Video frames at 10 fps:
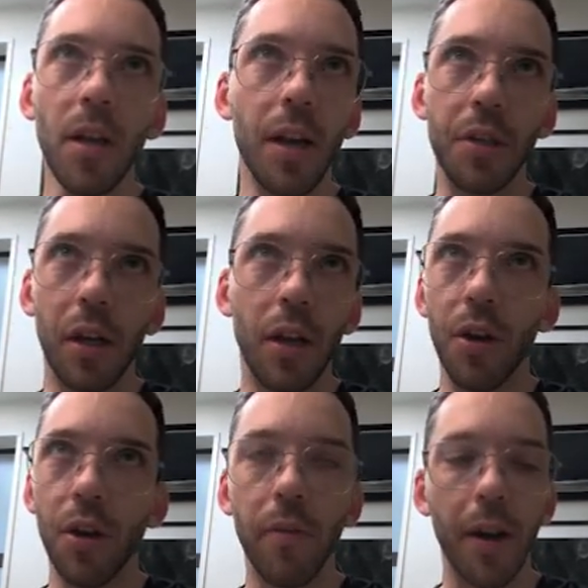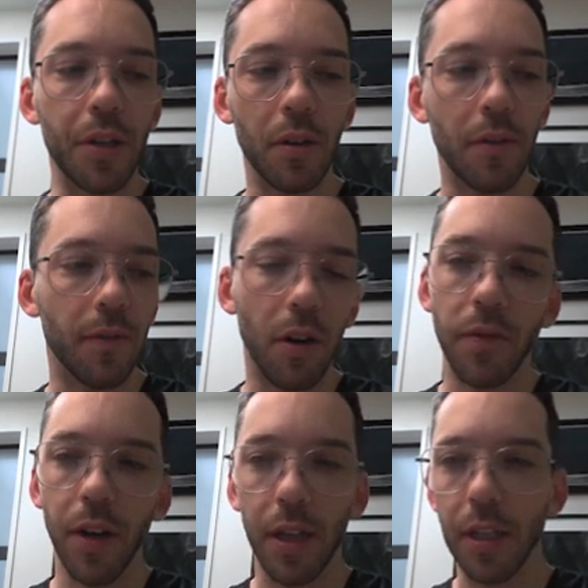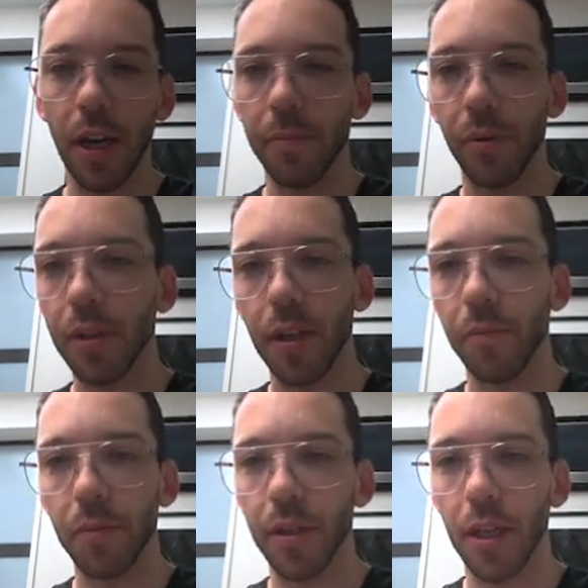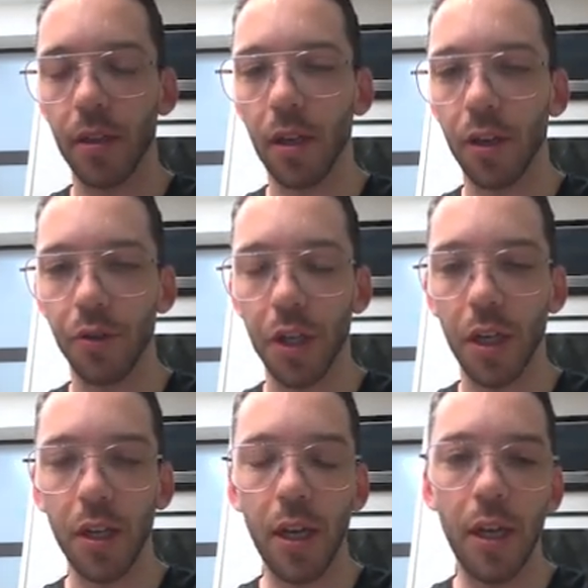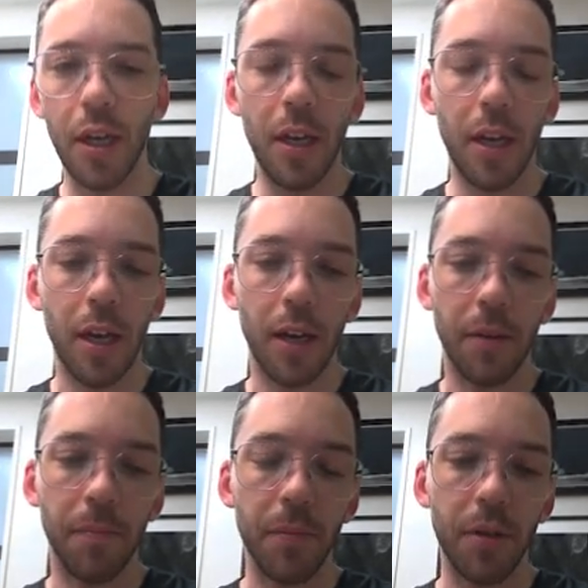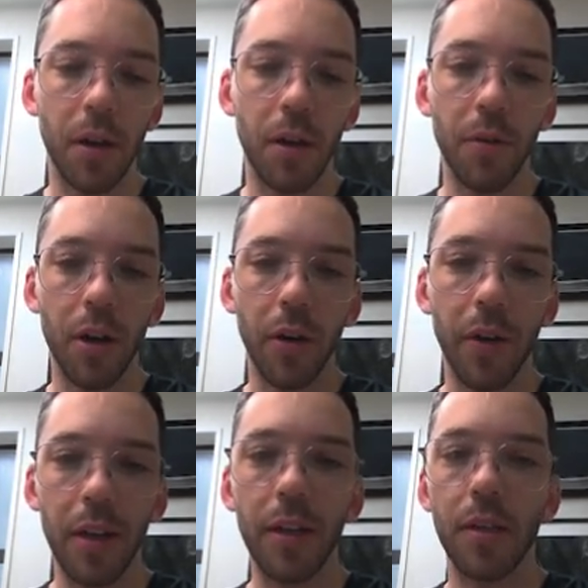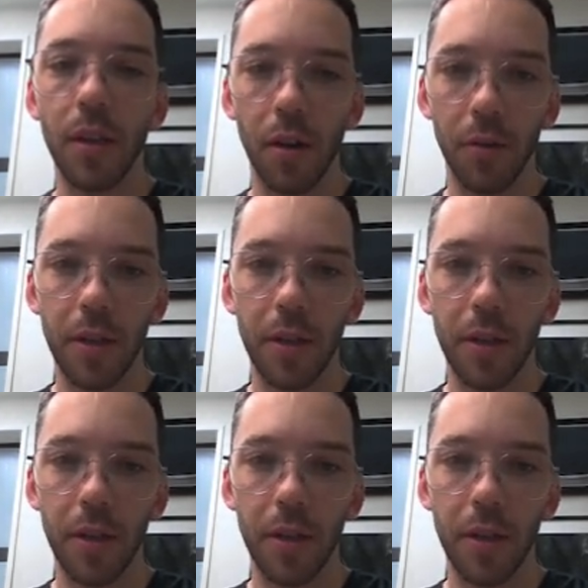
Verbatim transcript: has cure rates of over 99.7% in the literature. So, you know, it is the gold